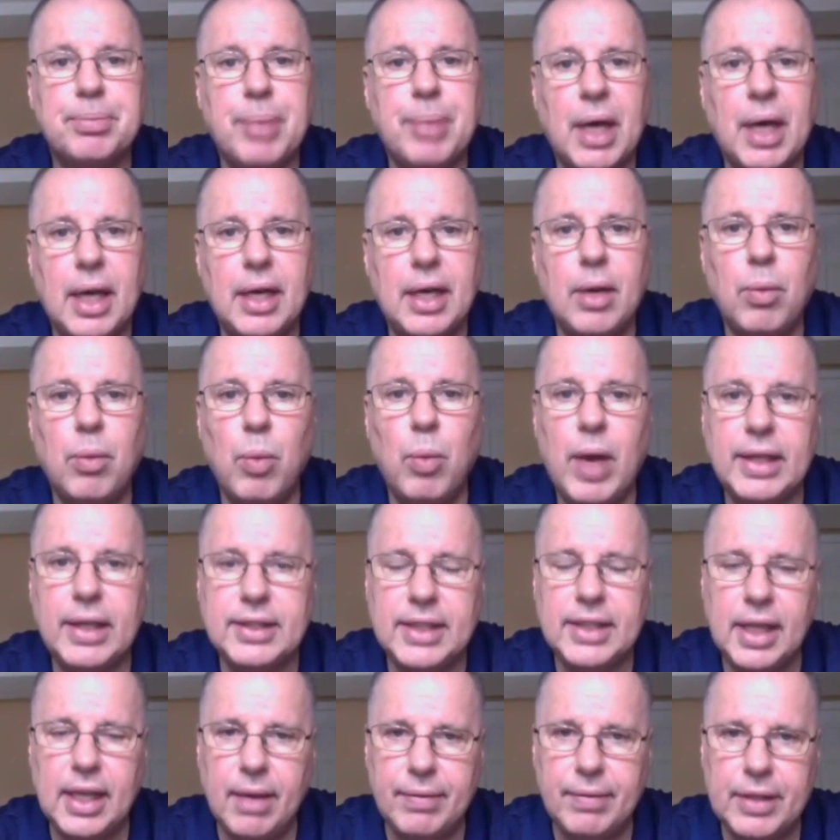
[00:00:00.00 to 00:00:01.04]
But
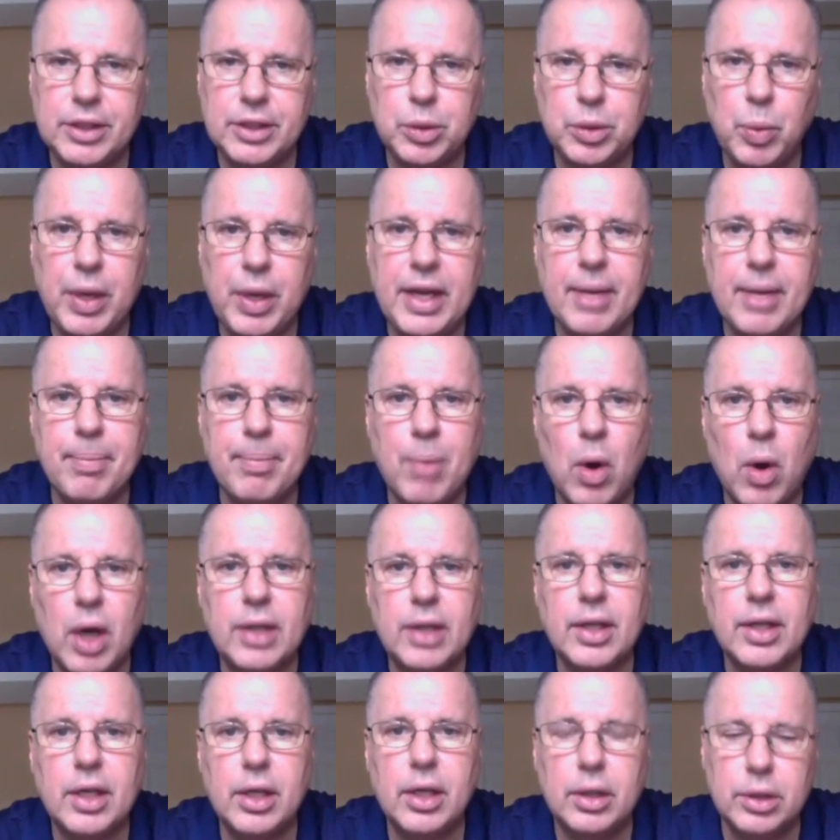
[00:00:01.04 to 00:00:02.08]
Wednesday of this week
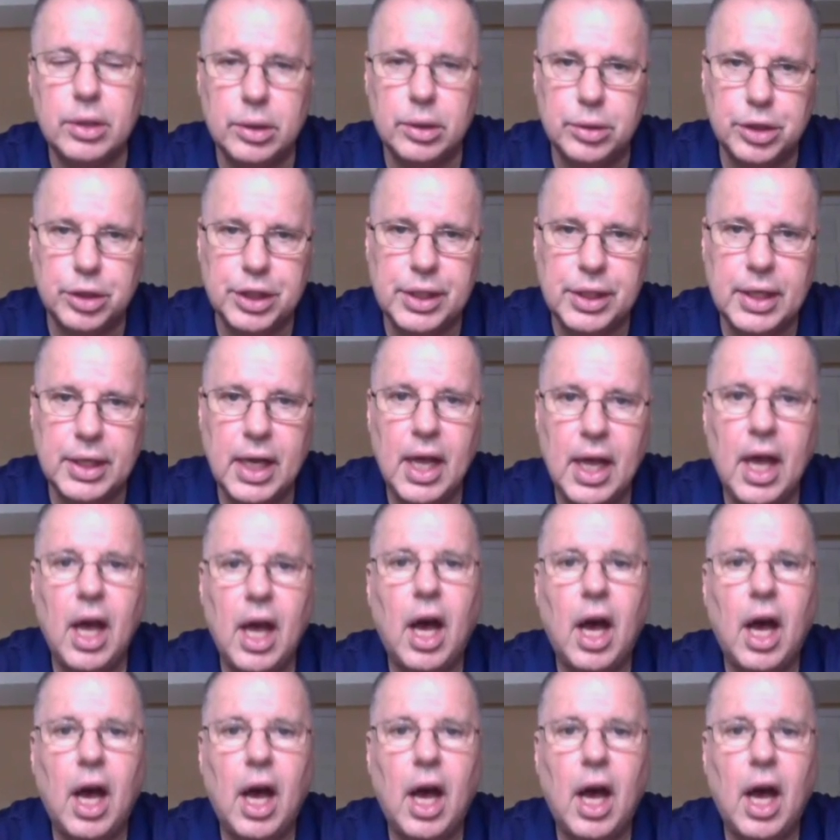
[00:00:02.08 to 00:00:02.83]
marked the conclusion